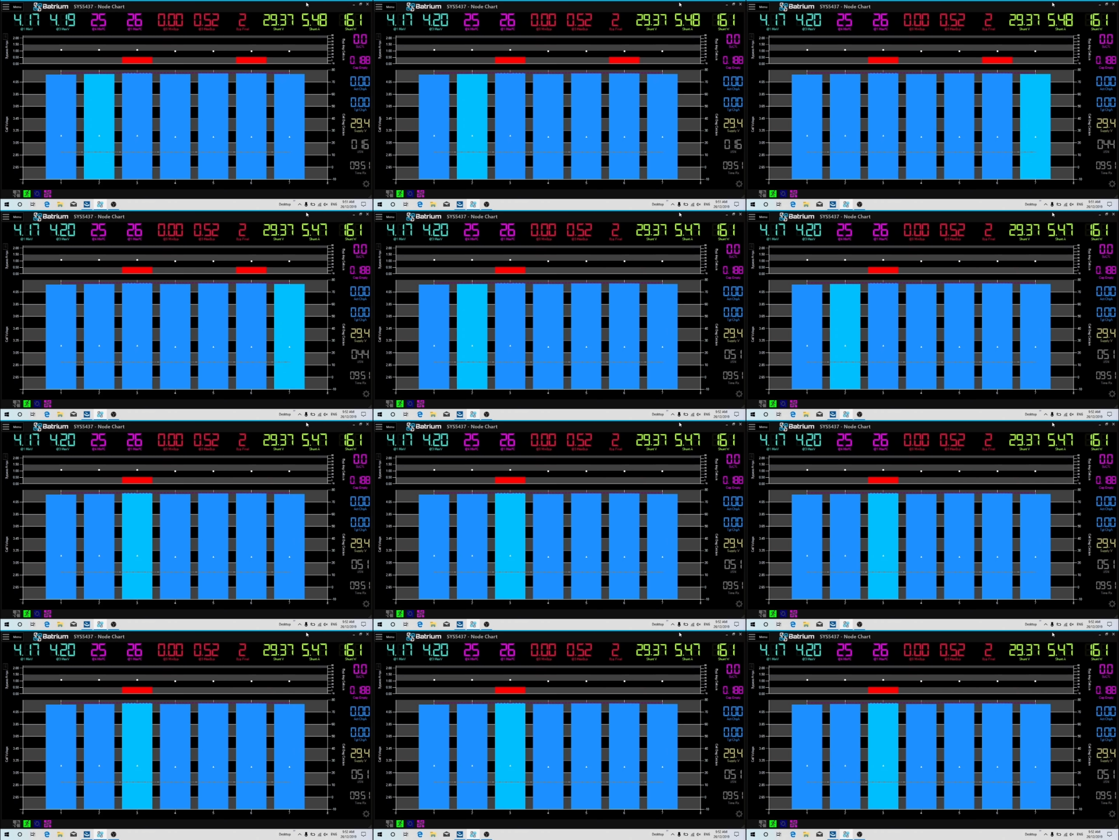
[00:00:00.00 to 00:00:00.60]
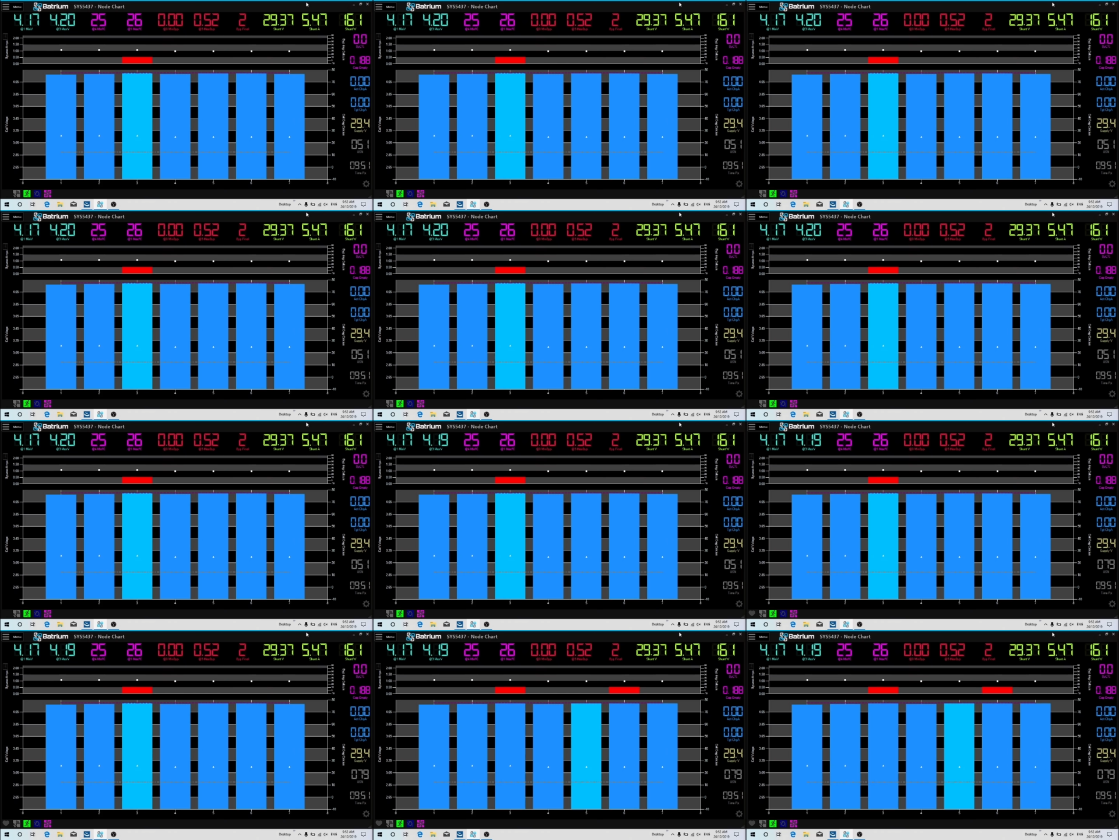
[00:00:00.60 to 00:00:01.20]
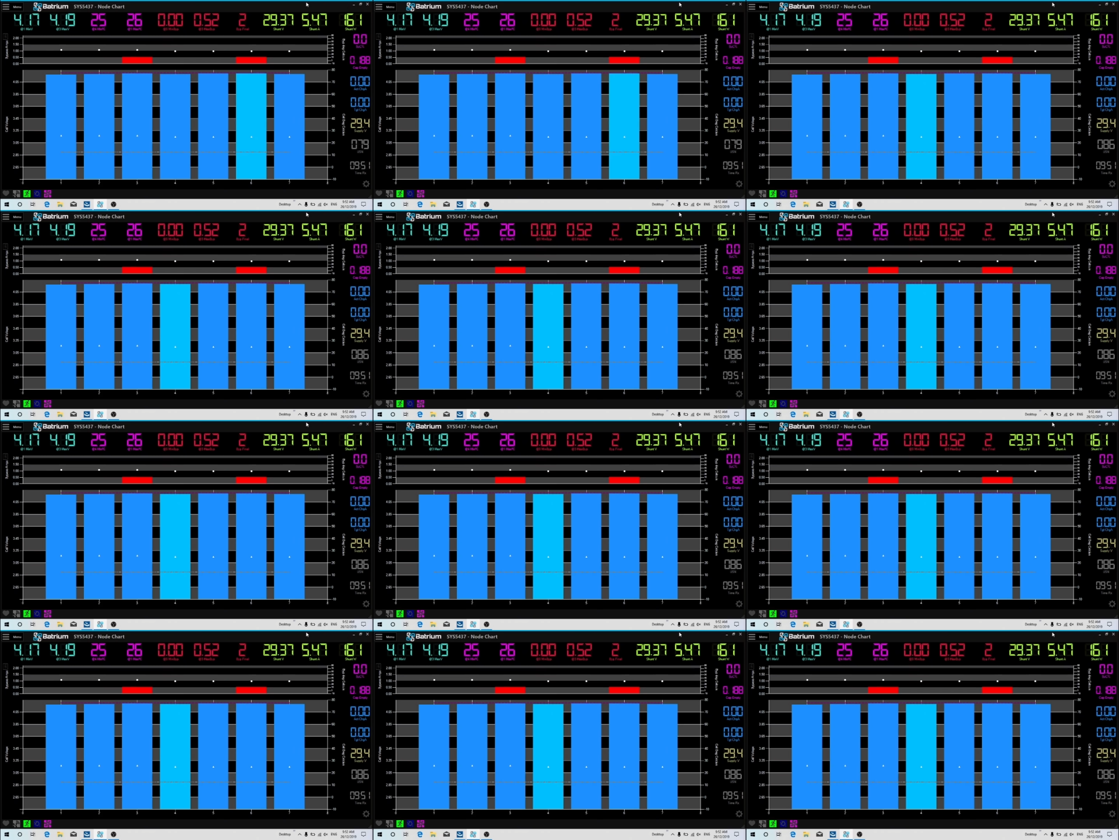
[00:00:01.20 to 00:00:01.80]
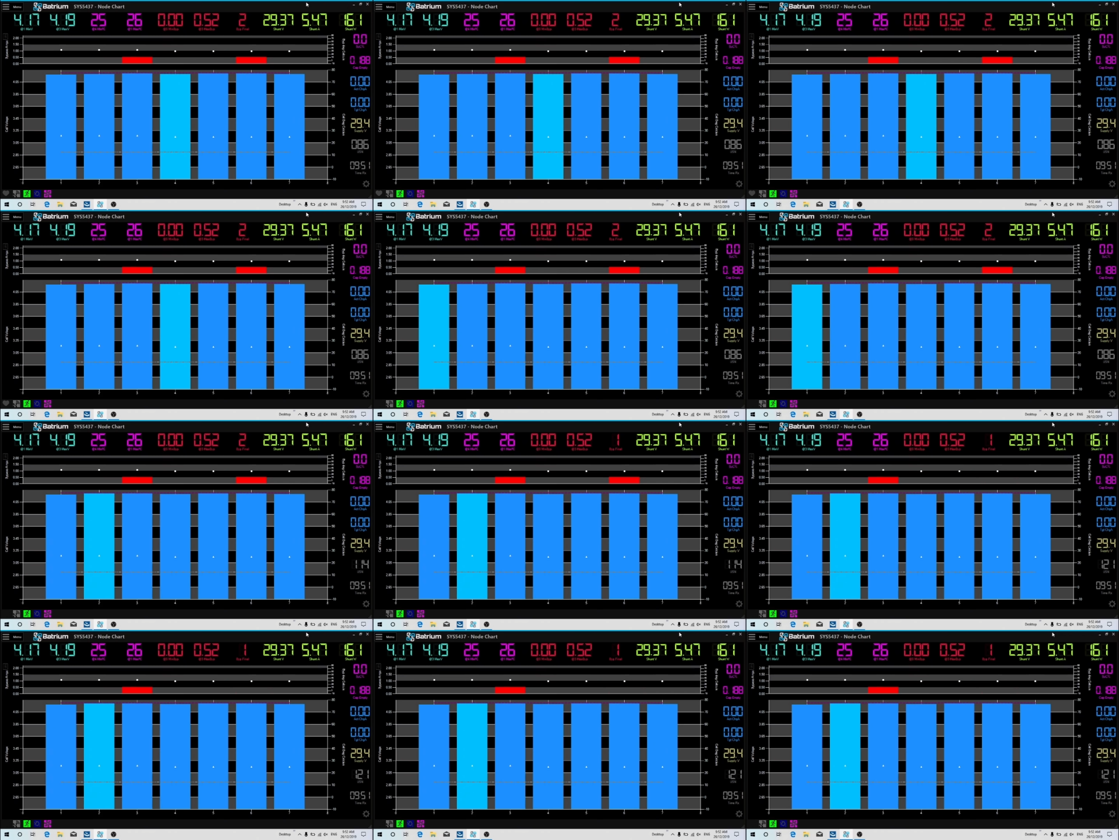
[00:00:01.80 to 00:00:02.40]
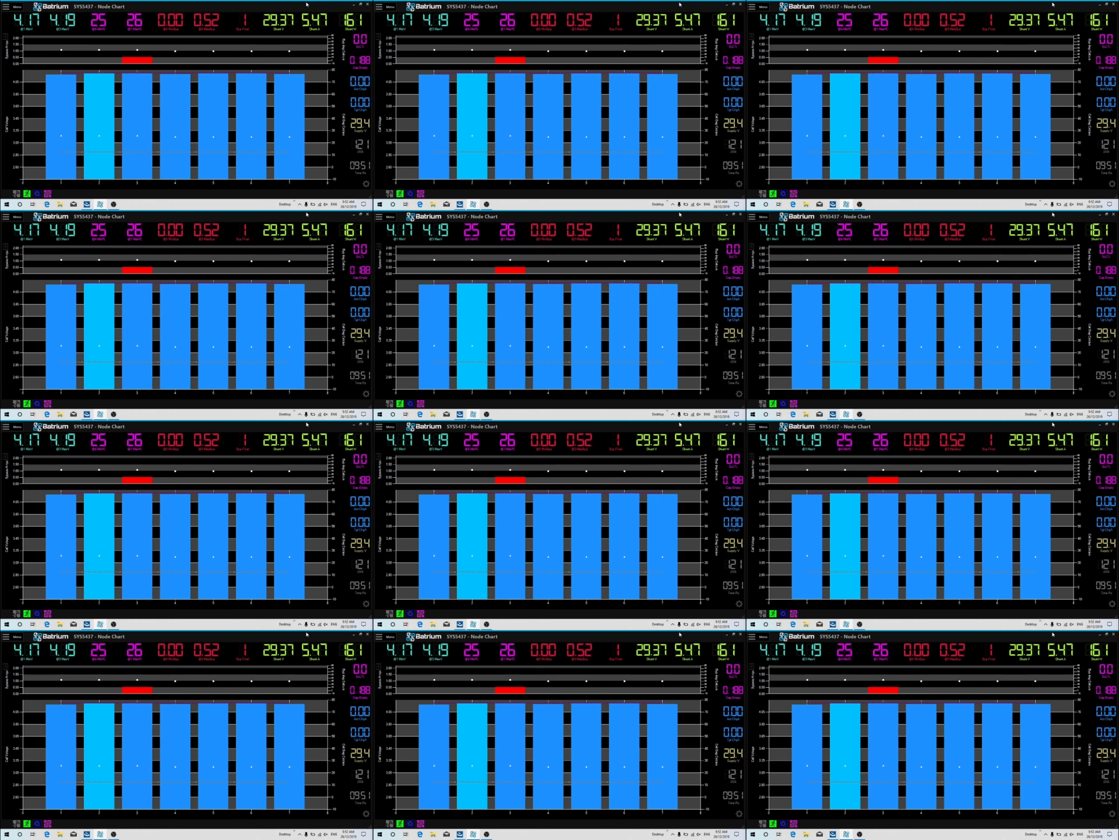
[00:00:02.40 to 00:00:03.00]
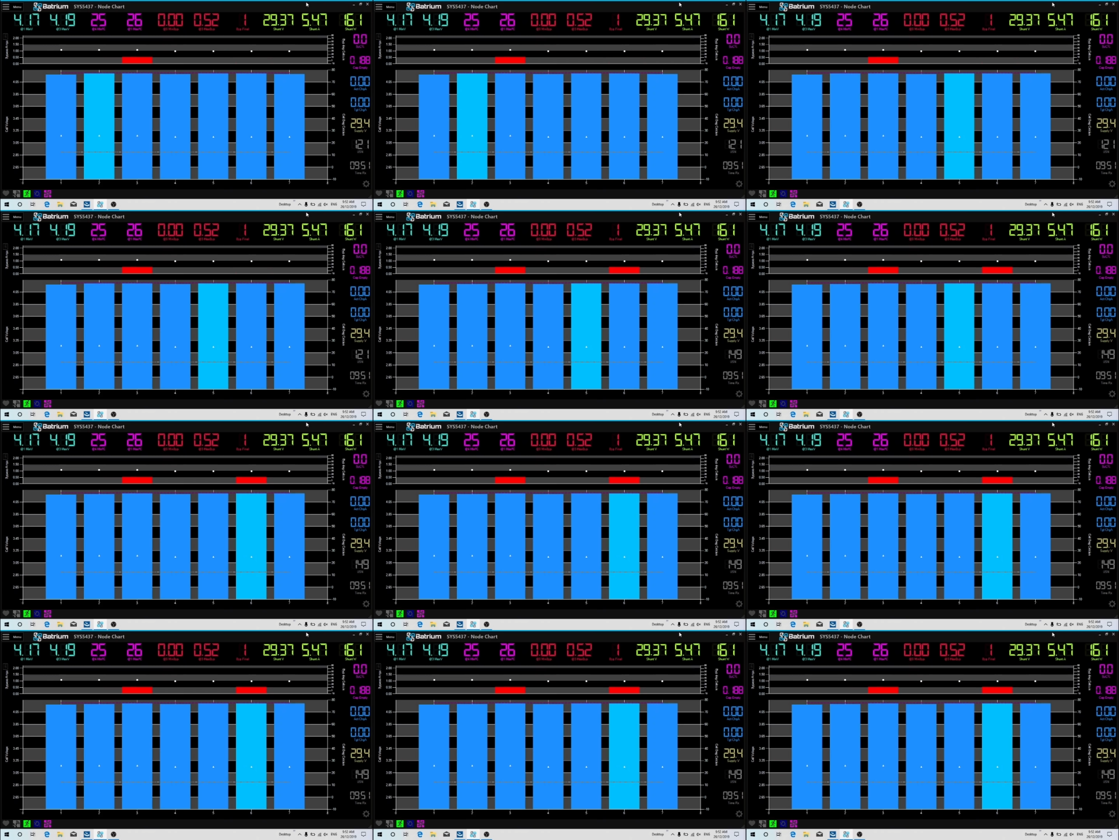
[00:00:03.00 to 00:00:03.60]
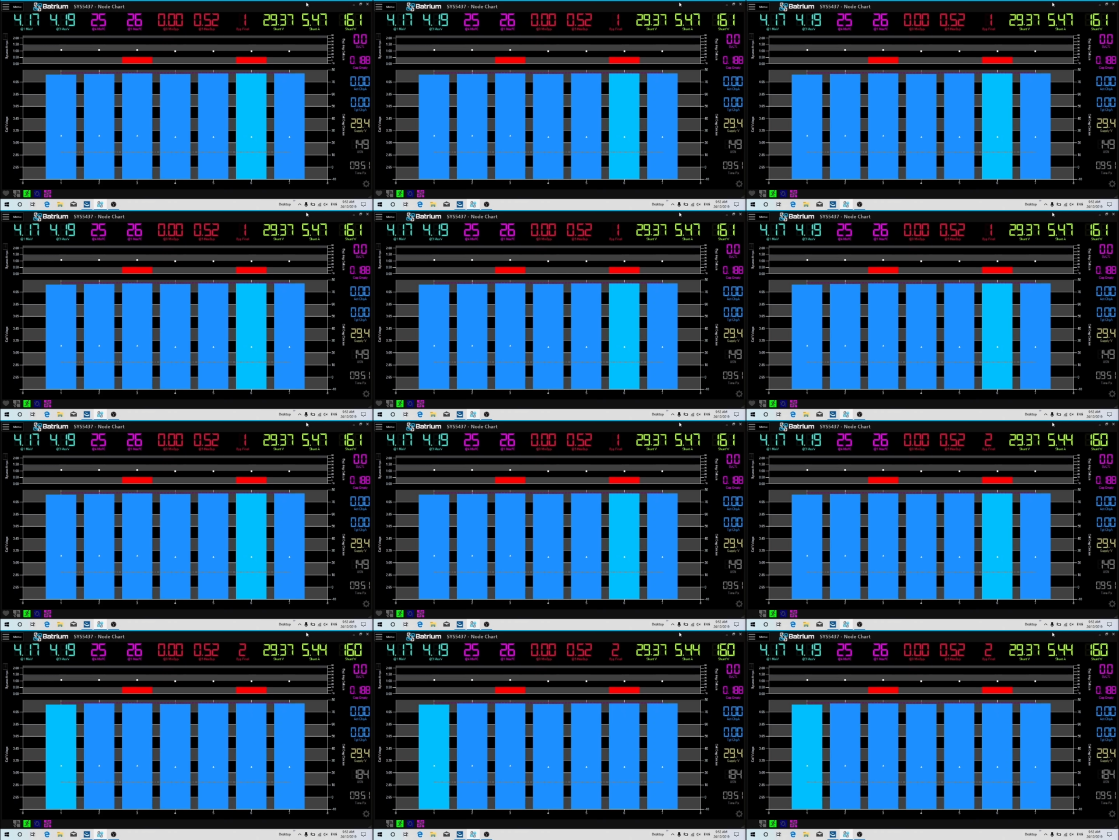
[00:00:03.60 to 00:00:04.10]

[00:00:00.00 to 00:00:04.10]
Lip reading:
Nobody's mouth can be seen.